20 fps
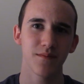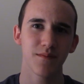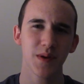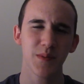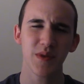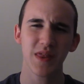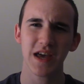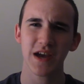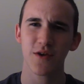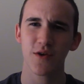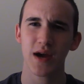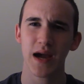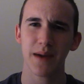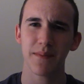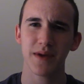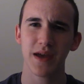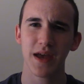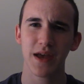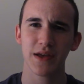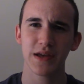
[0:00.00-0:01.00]
Remember that
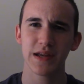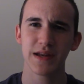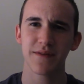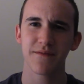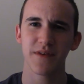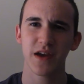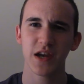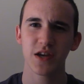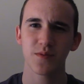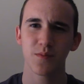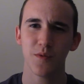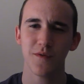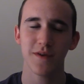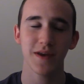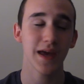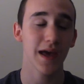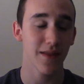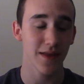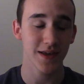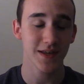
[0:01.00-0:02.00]
crappy alien invasion movie?
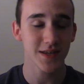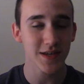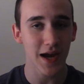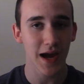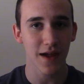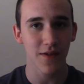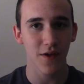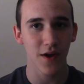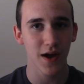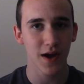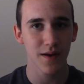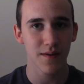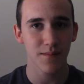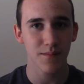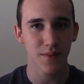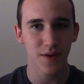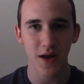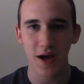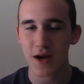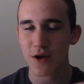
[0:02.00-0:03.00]
Yeah, like Skyline,
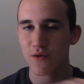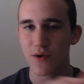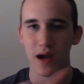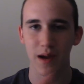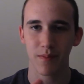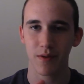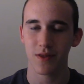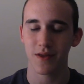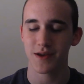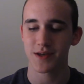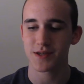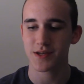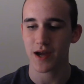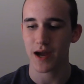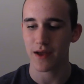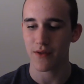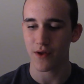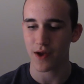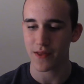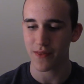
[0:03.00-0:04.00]
but not crappy like
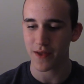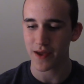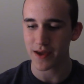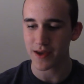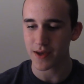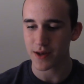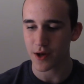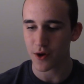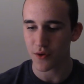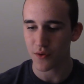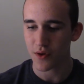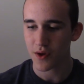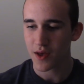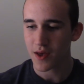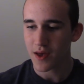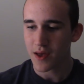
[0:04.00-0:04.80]
Skyline. Like, you know,